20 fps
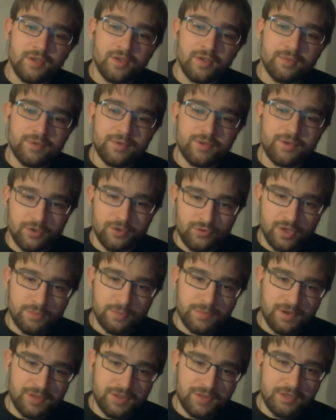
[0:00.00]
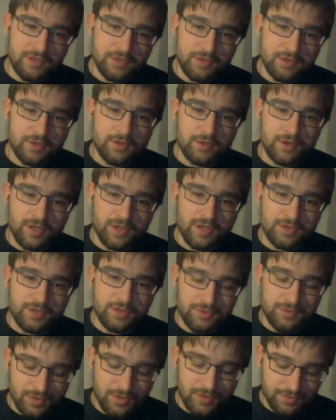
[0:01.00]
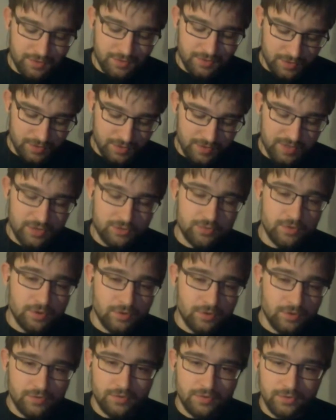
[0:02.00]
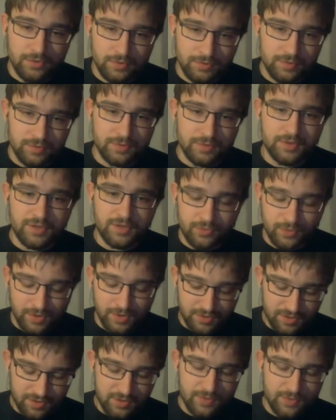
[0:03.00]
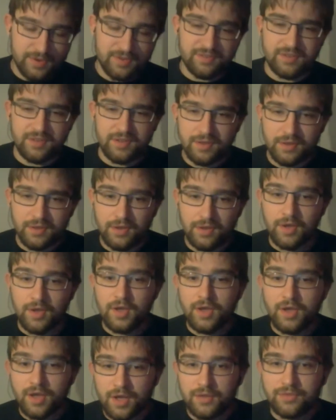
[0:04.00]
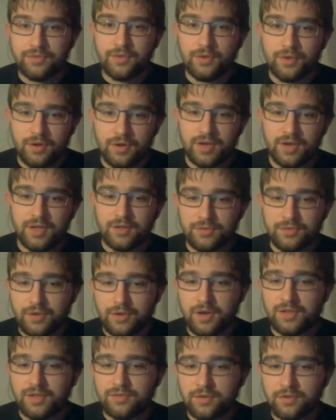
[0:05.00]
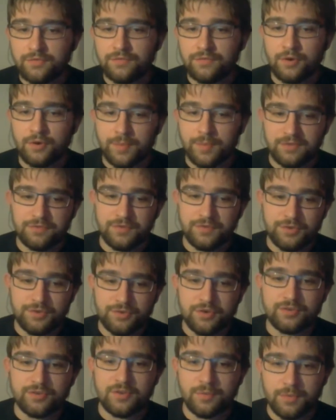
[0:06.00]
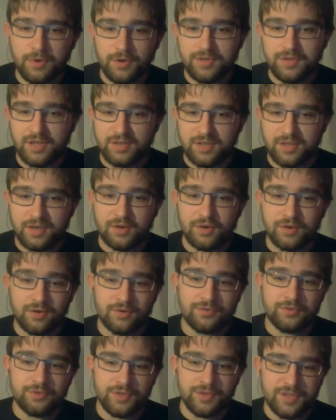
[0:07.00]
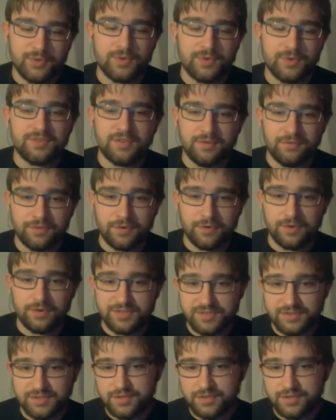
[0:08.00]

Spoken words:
because we are building a redundant network. So it's quite interesting. And the latest Foreman features about that are also interesting for